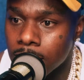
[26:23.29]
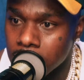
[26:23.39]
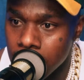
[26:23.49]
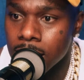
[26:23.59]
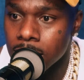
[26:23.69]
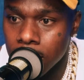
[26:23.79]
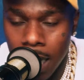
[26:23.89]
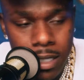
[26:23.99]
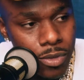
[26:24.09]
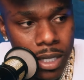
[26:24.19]
I'm telling you.
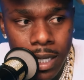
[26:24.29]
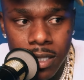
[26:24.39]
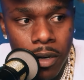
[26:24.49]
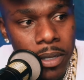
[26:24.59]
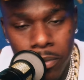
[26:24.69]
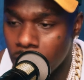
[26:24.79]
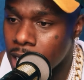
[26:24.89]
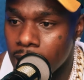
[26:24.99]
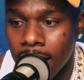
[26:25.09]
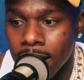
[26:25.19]
I swear there's gonna be more
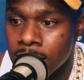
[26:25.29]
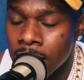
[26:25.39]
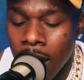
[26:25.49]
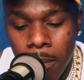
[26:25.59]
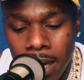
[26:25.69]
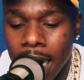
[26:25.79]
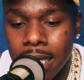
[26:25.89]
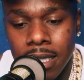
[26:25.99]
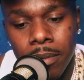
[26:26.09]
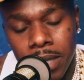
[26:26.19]
than that. But
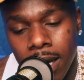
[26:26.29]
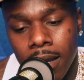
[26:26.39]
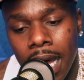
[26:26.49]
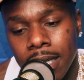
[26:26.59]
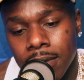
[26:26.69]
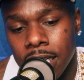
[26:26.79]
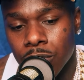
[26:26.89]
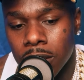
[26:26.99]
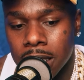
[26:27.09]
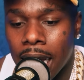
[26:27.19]
goddamn, yeah, like that's
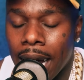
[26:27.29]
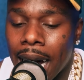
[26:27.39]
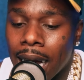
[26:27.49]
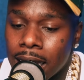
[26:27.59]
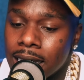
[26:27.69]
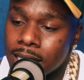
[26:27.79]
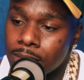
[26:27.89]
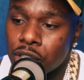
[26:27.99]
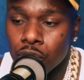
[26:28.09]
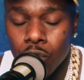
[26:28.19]
what I'm like. I let
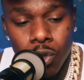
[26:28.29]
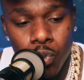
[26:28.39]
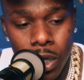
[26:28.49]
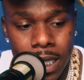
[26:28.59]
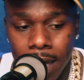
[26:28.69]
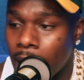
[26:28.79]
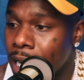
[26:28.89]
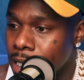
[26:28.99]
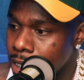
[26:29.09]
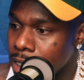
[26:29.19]
them choose what they
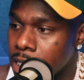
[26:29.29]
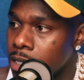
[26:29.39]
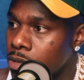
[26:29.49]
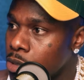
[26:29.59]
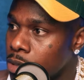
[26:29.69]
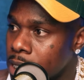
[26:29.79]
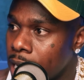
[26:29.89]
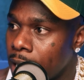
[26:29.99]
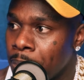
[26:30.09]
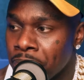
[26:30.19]
like in this shit. You see what I'm
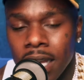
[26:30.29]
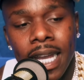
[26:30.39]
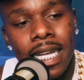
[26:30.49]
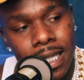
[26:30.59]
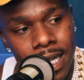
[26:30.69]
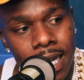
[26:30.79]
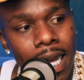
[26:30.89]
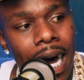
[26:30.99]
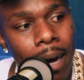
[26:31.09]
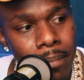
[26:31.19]
saying? And then
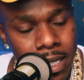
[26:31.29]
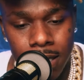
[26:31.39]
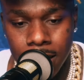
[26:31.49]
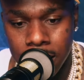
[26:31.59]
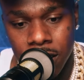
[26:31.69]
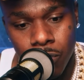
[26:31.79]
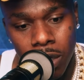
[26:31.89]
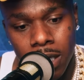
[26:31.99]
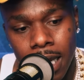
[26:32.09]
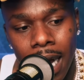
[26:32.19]
I make the decision
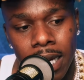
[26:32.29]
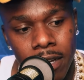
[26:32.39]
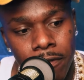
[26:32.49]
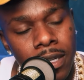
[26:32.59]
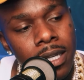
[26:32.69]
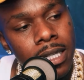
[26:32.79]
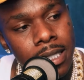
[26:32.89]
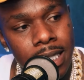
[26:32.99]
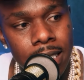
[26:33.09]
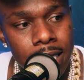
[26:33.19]
whether or not if
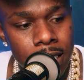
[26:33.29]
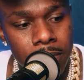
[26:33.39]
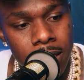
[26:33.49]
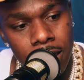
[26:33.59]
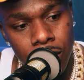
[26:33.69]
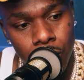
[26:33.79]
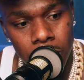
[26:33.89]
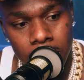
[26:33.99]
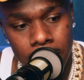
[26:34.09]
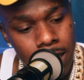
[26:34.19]
this is something that
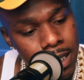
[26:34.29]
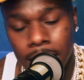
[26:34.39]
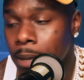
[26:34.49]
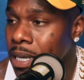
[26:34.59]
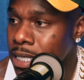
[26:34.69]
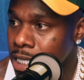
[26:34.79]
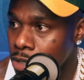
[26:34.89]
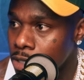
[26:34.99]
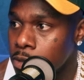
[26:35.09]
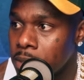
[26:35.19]
suits this in their best
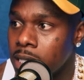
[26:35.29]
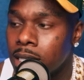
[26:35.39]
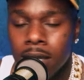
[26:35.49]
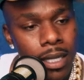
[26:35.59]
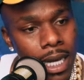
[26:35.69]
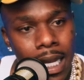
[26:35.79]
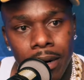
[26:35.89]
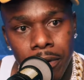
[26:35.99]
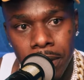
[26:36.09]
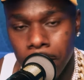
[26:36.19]
interest for me to allow
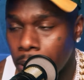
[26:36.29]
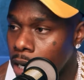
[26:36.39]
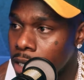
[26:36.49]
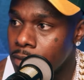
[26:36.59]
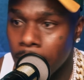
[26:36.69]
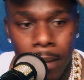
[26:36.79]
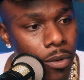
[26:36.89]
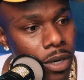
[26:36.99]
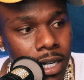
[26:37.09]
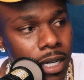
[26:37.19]
them to be a part of. They might
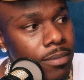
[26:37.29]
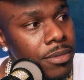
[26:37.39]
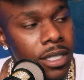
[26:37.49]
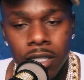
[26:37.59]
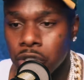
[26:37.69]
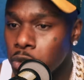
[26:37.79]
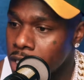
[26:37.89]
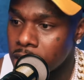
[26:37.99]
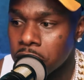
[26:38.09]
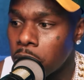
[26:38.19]
want to come do
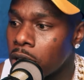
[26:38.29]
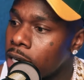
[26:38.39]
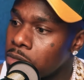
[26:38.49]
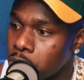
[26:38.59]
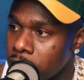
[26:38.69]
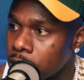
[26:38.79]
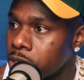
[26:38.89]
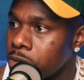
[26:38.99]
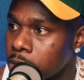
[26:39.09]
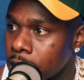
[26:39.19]
this show or come do this. You
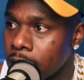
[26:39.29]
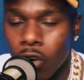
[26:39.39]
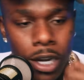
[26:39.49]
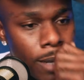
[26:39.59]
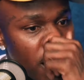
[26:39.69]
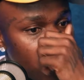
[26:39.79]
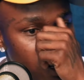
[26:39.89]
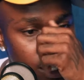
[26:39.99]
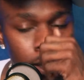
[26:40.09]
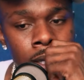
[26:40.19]
get what I'm saying? Or they might
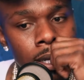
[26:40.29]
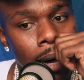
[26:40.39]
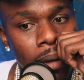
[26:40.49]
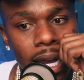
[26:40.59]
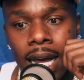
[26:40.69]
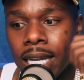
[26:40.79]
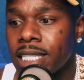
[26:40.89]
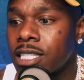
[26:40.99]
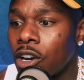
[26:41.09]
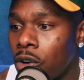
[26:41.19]
want to, I might have
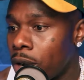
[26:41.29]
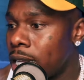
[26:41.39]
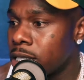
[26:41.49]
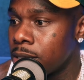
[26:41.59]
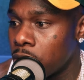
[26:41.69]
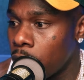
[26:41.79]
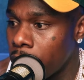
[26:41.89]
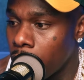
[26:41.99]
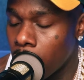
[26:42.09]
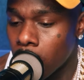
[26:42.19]
this song got them
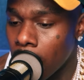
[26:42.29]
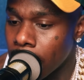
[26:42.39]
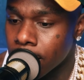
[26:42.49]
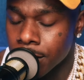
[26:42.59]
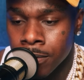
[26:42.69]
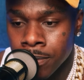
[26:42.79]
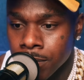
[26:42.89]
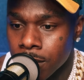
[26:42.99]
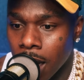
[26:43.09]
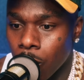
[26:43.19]
going on, like
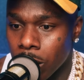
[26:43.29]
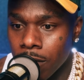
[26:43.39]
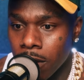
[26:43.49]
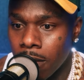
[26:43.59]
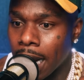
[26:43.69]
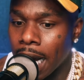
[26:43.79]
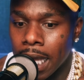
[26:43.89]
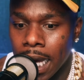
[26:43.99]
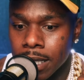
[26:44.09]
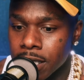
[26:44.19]
whatever. If I got
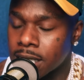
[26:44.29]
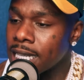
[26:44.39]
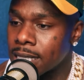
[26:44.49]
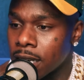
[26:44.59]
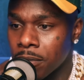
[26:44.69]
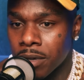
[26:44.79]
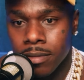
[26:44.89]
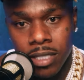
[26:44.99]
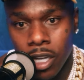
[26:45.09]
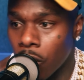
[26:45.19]
like the Shake Something
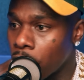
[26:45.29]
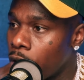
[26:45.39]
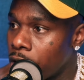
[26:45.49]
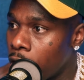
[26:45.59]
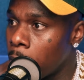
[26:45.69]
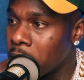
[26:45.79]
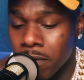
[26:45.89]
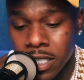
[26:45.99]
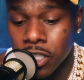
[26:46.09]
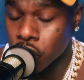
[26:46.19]
song going on. But
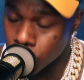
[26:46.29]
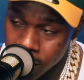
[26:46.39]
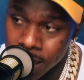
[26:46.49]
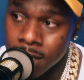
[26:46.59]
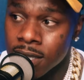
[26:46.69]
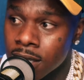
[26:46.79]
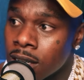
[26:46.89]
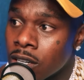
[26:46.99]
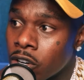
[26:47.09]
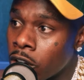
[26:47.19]
if it's a trend
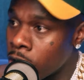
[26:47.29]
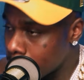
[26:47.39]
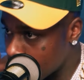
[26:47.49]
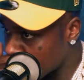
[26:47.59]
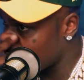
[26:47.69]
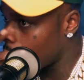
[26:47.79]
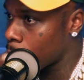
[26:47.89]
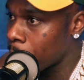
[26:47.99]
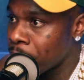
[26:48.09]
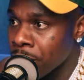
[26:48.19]
going on with the
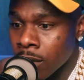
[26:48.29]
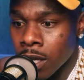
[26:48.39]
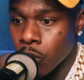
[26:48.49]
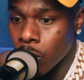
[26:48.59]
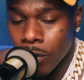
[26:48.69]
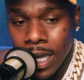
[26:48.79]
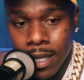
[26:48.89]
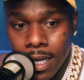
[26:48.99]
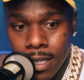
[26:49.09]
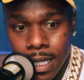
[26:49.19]
song, the way, okay,
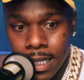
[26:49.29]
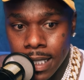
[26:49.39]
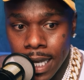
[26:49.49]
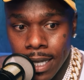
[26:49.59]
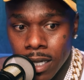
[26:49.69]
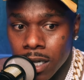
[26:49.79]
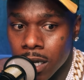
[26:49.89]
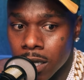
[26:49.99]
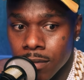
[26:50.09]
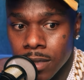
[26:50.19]
like, let's say
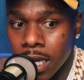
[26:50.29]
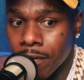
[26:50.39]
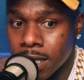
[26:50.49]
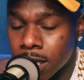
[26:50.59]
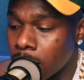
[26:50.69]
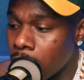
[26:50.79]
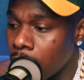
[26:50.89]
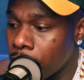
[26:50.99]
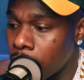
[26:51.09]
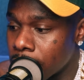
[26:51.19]
if it's a
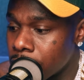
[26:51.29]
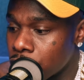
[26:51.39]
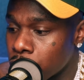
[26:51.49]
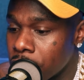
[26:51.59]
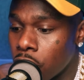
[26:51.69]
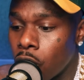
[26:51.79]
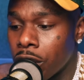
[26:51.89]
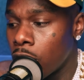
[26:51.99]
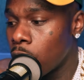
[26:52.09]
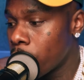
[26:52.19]
fucking trend
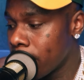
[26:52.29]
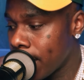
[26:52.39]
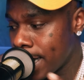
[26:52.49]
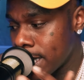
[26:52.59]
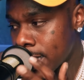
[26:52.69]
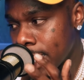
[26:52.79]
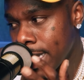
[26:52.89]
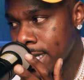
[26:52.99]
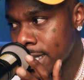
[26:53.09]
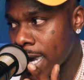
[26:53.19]
going on with
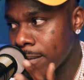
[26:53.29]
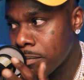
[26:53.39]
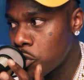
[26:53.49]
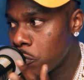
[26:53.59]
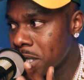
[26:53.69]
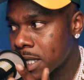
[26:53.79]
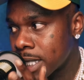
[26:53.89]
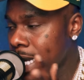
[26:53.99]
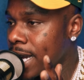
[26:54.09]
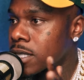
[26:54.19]
any type movements or
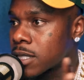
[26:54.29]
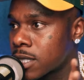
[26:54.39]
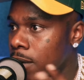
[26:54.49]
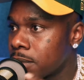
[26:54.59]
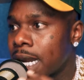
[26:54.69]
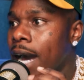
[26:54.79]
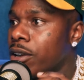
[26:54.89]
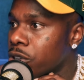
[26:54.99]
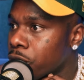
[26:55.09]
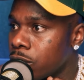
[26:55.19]
dance or something that I
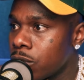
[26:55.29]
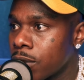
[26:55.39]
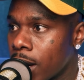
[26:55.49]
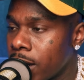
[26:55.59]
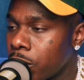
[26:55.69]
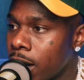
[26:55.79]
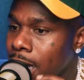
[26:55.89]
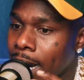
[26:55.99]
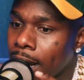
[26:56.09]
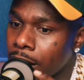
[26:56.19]
don't agree with, right? Or whatever,
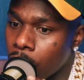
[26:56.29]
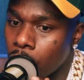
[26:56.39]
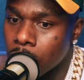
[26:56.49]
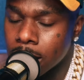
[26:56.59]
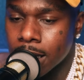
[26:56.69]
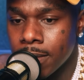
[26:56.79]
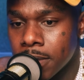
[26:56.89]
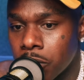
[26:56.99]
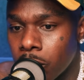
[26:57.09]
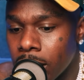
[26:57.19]
like I know what to keep
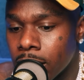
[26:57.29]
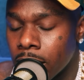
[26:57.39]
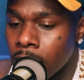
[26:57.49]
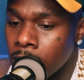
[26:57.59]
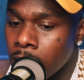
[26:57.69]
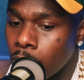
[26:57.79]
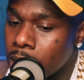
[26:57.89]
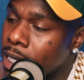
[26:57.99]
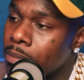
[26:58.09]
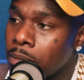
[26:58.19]
them away
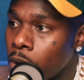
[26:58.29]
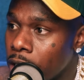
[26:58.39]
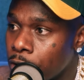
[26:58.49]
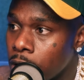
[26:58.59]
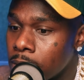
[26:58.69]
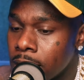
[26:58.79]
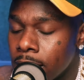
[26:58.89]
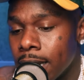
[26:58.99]
from.